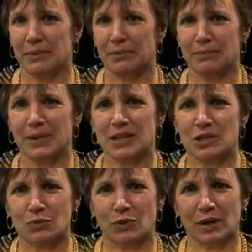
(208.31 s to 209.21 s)

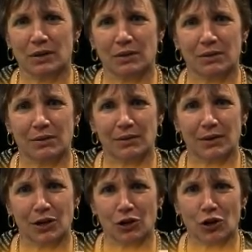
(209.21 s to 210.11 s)
mixed with
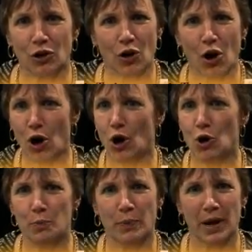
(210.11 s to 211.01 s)
kind of
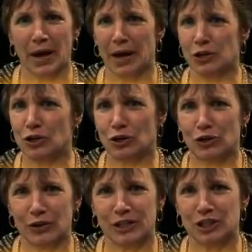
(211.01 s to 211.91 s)
hope and
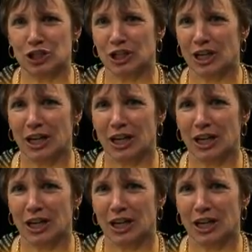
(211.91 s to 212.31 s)
courage.